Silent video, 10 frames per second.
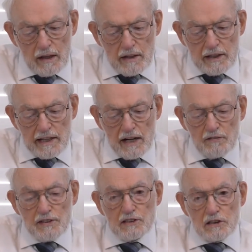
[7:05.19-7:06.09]
The
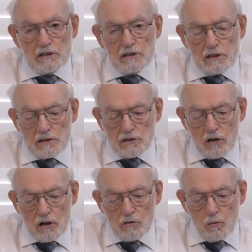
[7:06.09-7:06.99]
emphasis is
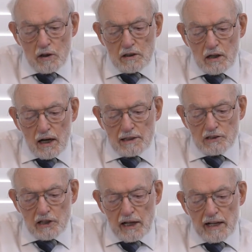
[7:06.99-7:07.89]
on what God
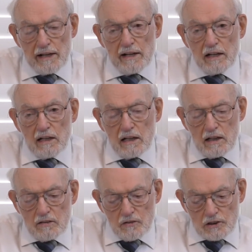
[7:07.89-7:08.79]
said,
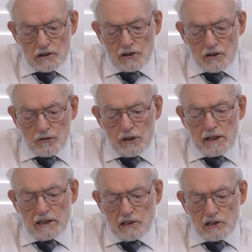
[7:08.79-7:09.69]
verses
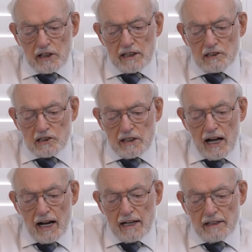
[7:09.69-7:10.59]
3, 6,
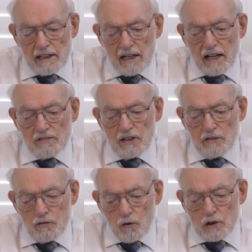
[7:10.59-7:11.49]
9, 11,
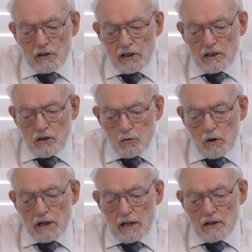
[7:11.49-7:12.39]
14,
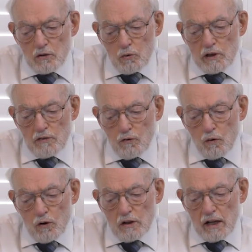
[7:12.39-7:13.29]
20,
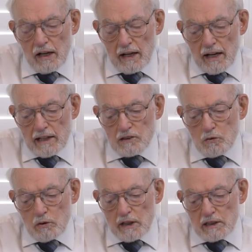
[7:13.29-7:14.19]
24, and
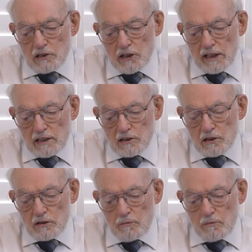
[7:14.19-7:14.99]
26.